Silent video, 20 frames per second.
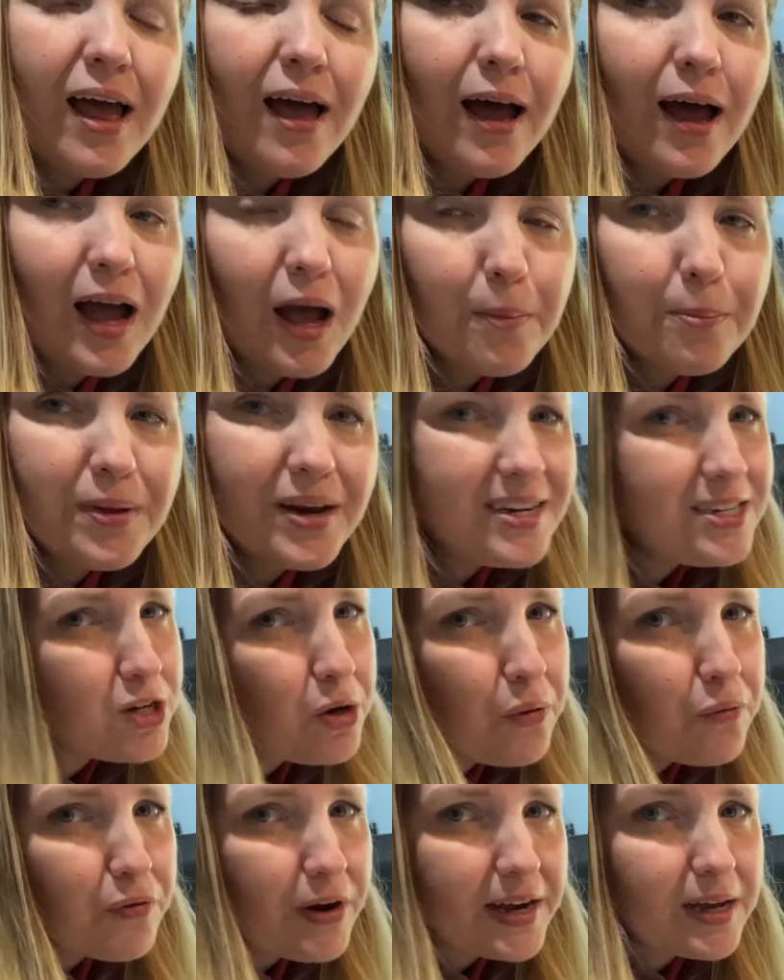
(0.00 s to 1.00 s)
But I
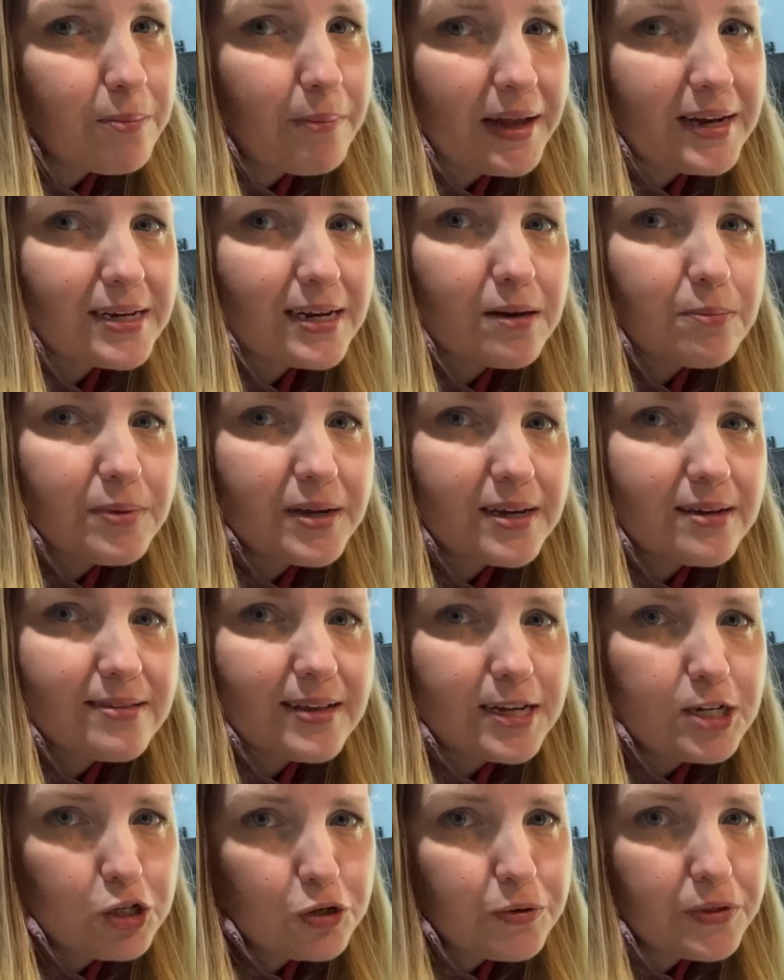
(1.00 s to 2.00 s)
don't recommend it because I
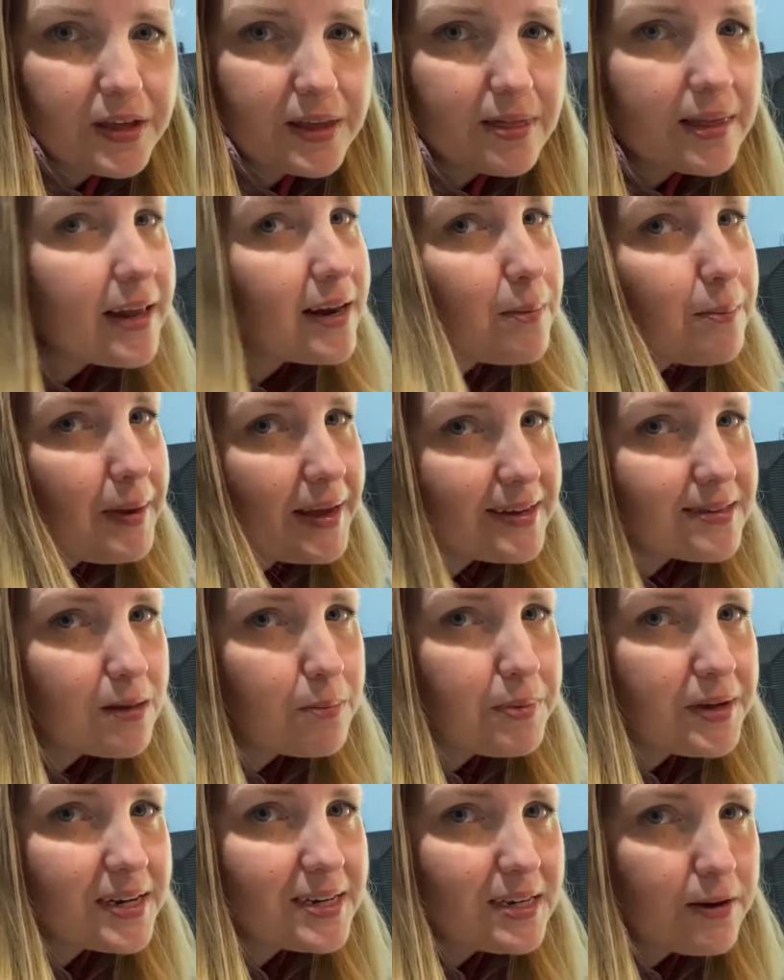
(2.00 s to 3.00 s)
do think that it makes a
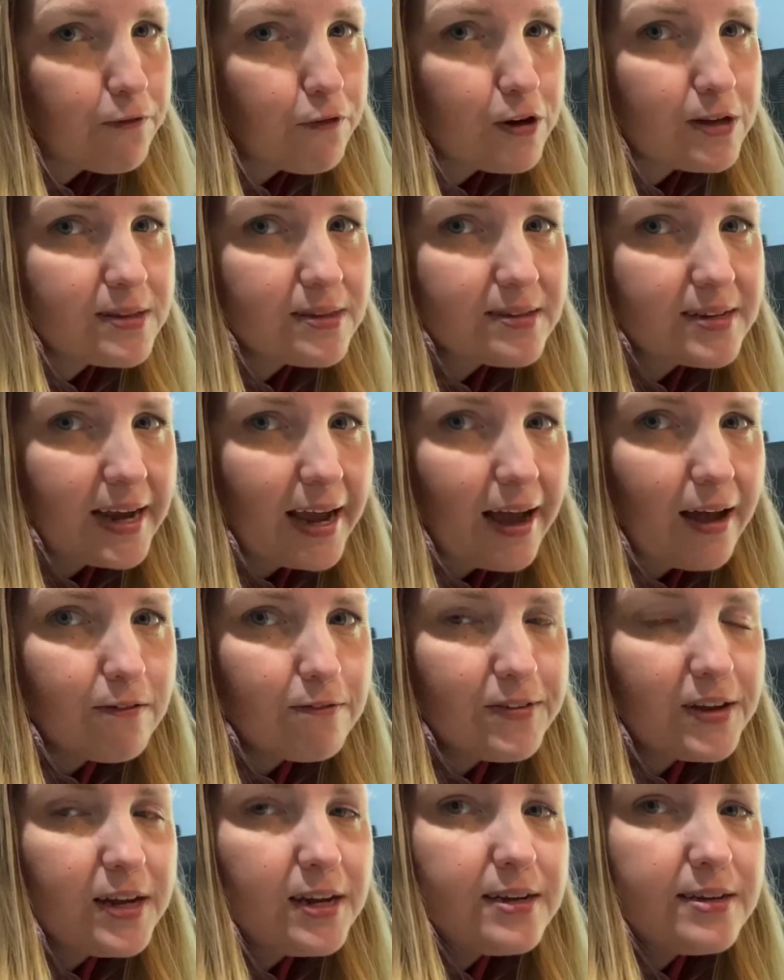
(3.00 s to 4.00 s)
big difference to have
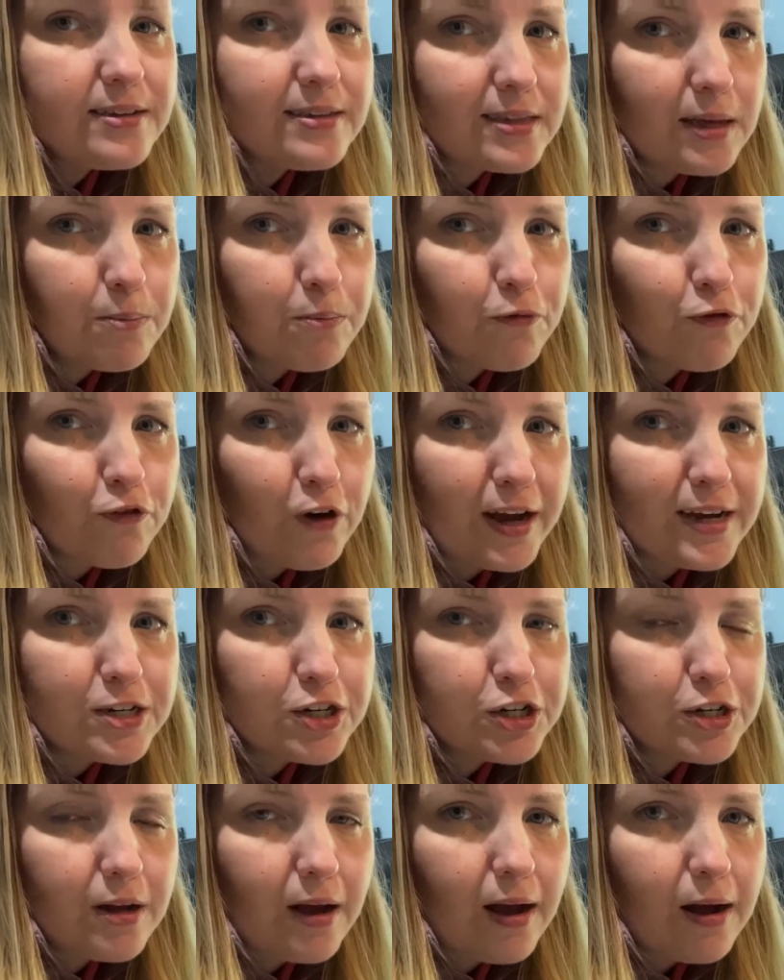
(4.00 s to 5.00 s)
some
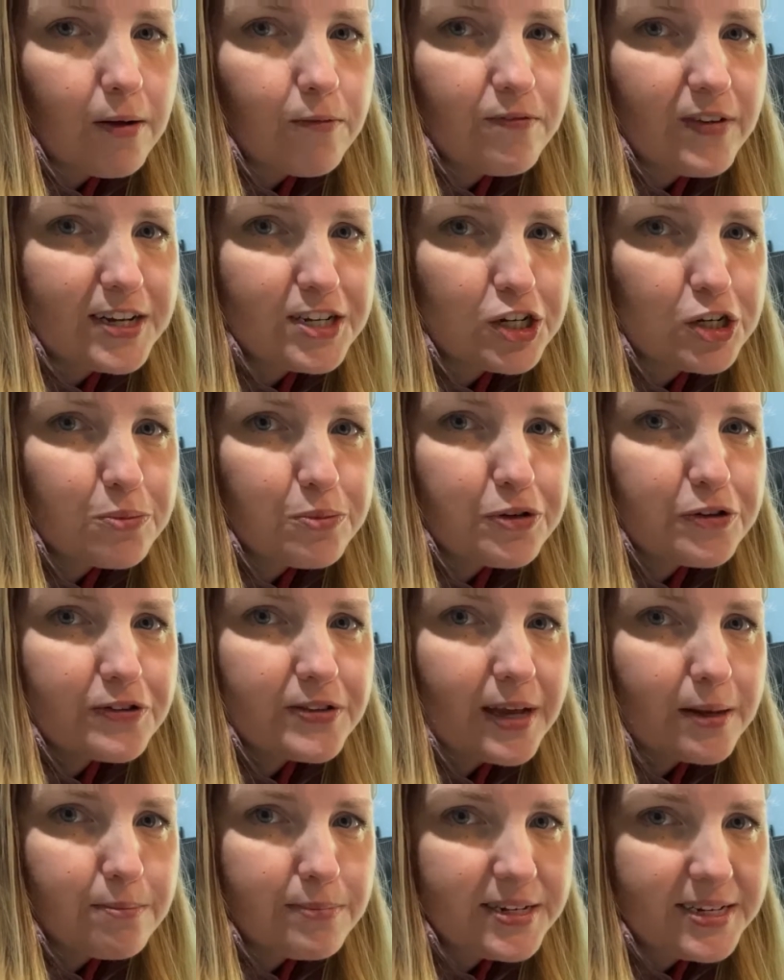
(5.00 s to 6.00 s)
fresh vegetables
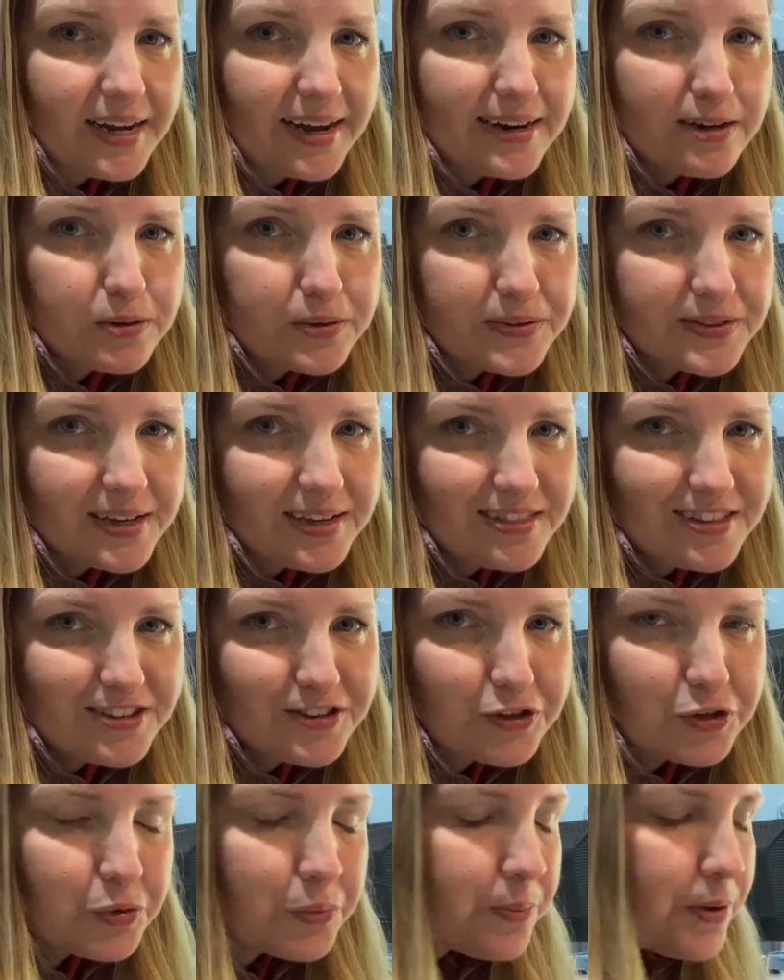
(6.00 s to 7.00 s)
and potatoes in the
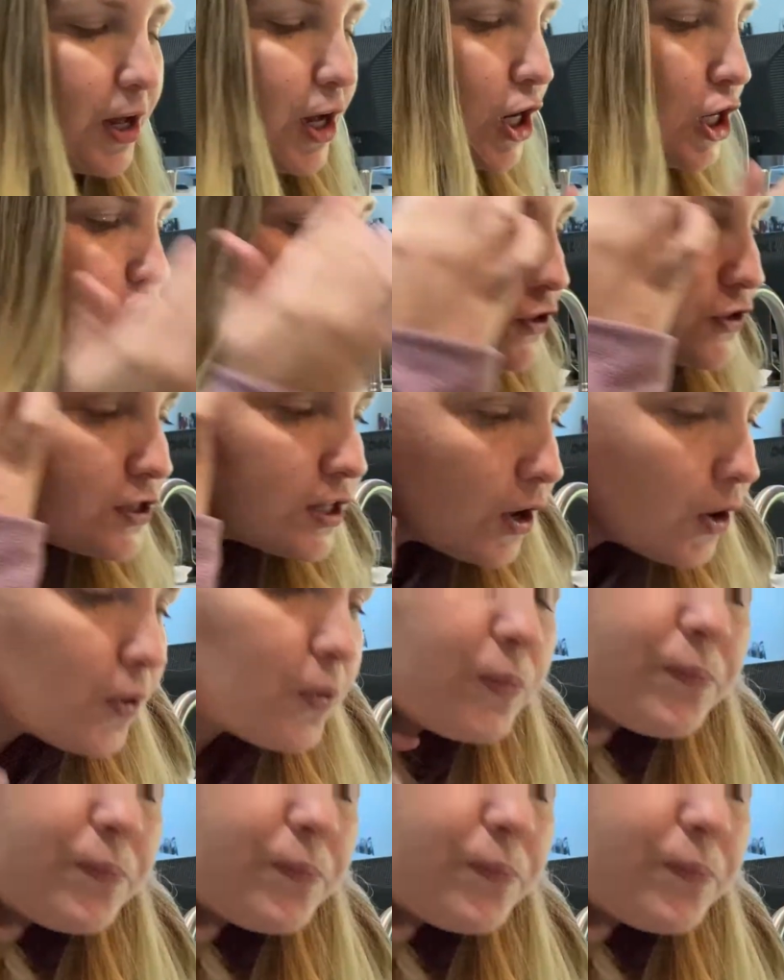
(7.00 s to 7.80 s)
soup. So